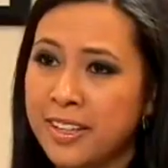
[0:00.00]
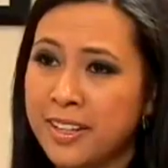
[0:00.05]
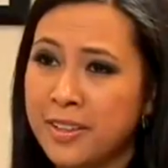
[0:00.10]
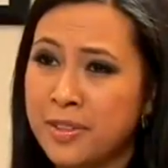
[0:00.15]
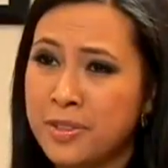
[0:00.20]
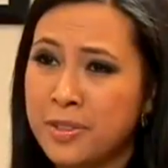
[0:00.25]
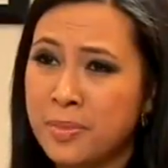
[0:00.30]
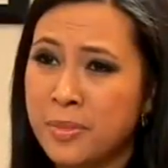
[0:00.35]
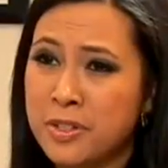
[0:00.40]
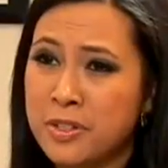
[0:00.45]
Thank
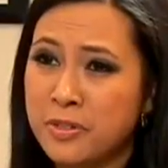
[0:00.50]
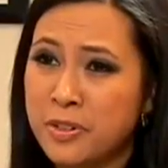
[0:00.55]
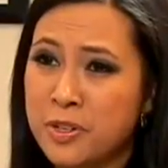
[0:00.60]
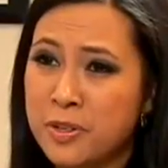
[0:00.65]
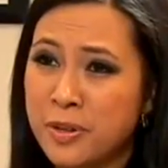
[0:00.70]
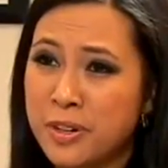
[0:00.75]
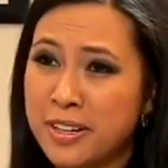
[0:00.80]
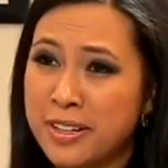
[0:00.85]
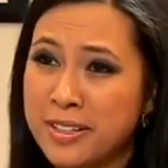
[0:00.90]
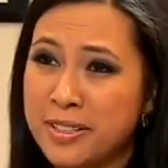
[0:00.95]
you so much for
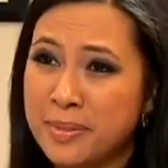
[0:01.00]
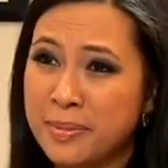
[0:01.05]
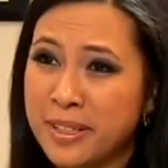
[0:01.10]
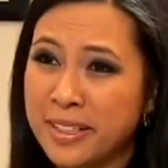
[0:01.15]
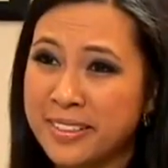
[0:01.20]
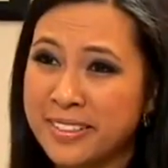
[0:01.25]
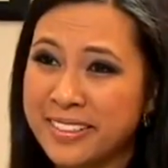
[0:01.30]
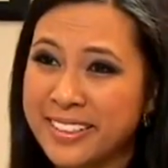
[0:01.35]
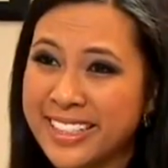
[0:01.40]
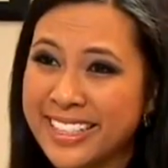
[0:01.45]
joining us,
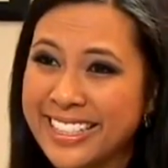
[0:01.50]
Michael.